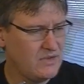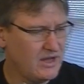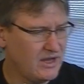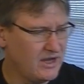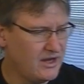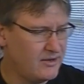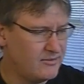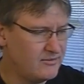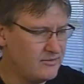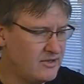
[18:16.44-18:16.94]

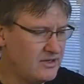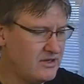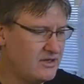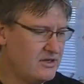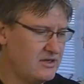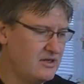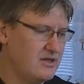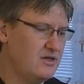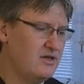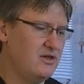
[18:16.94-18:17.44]

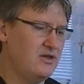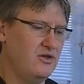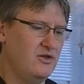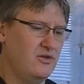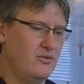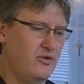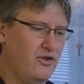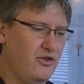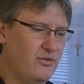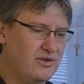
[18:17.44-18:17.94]

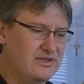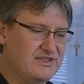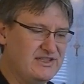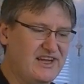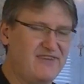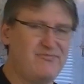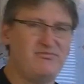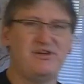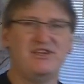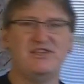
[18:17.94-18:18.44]
One of the ones
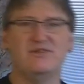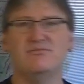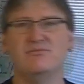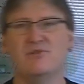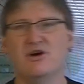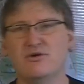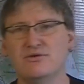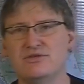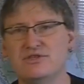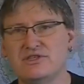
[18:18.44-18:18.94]
that I've played the
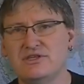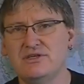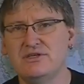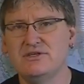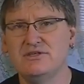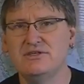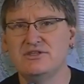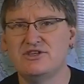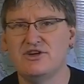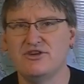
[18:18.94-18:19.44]
most
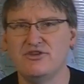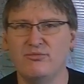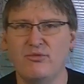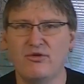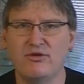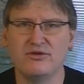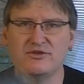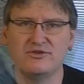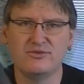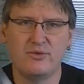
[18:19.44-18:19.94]
is called
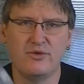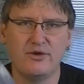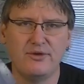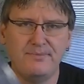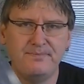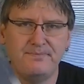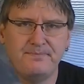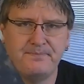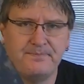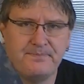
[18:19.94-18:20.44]
Tomorrow's
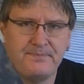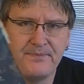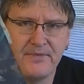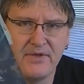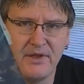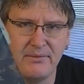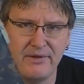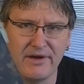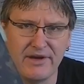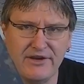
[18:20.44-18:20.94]
War.
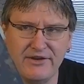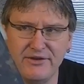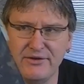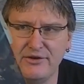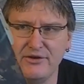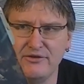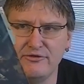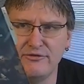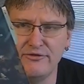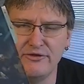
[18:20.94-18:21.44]
I'm not going to do
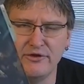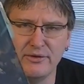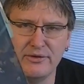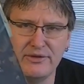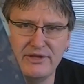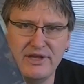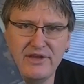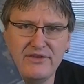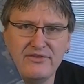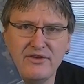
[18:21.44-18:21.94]
a huge
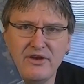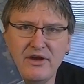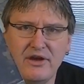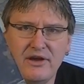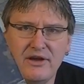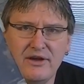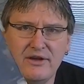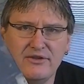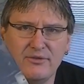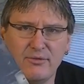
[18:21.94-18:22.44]
review on these.
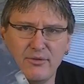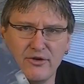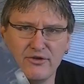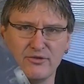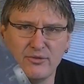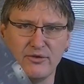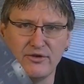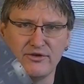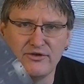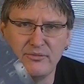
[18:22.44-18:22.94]

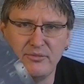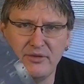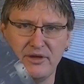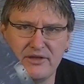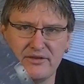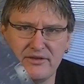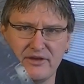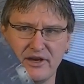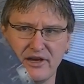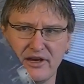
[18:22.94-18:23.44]
Tomorrow's War is a
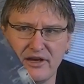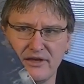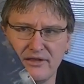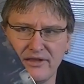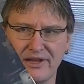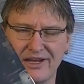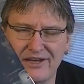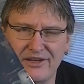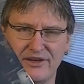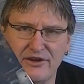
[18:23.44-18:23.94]
bit
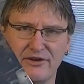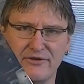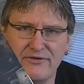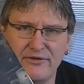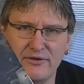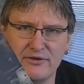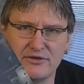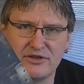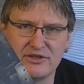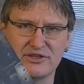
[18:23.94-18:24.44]
like a near
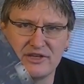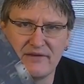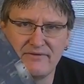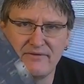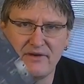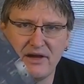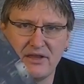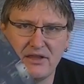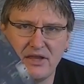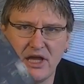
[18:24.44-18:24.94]
future
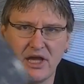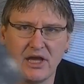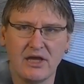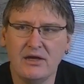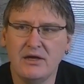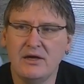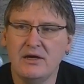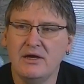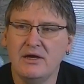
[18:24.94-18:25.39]
sci-fi thing.